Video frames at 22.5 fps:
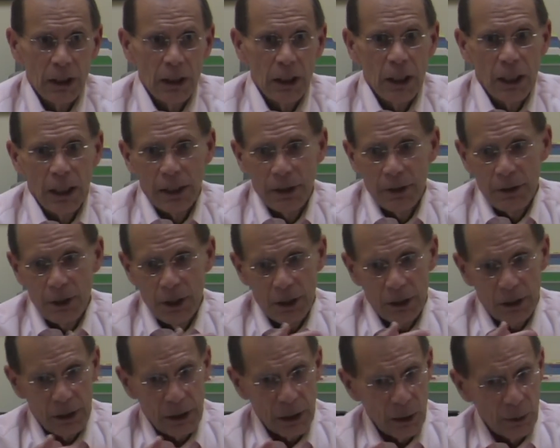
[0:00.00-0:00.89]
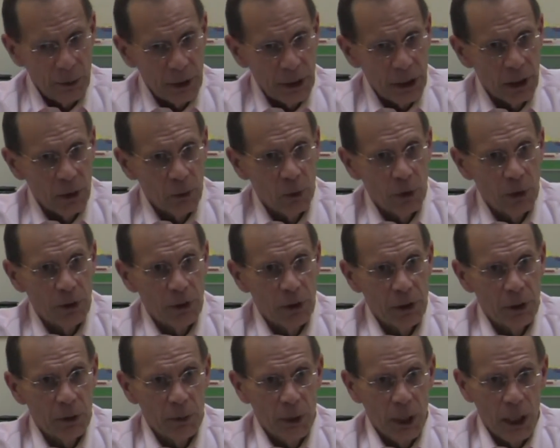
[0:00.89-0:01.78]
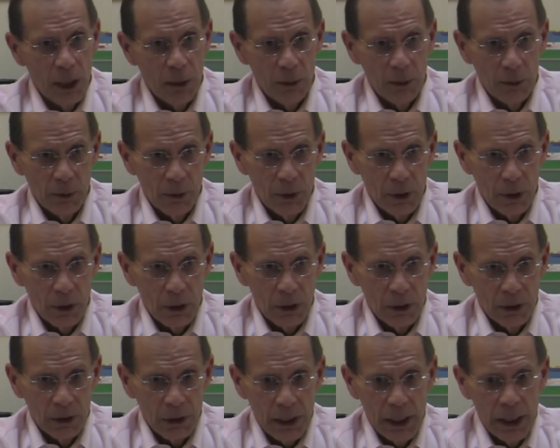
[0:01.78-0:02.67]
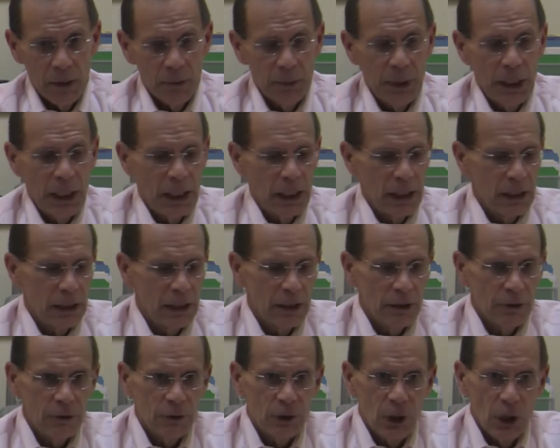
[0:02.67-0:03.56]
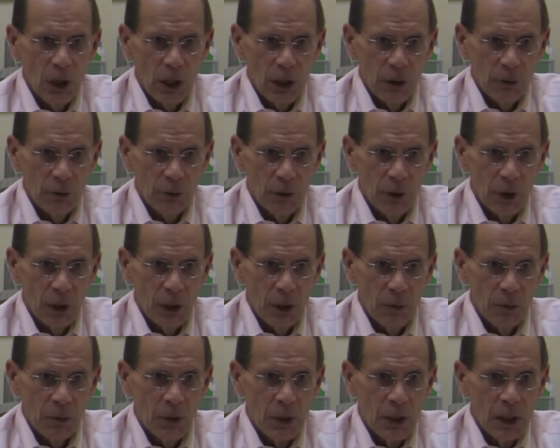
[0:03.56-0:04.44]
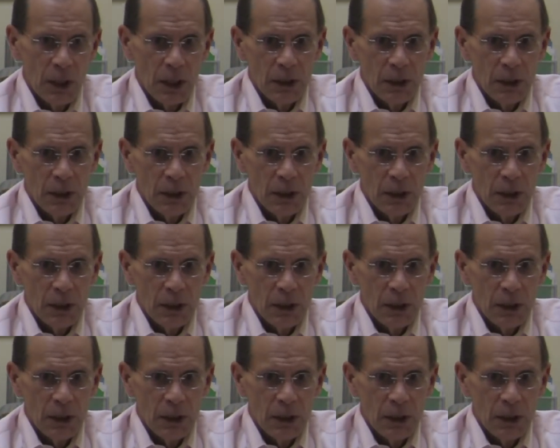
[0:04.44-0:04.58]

and coming in with the Obama campaign, it's gone from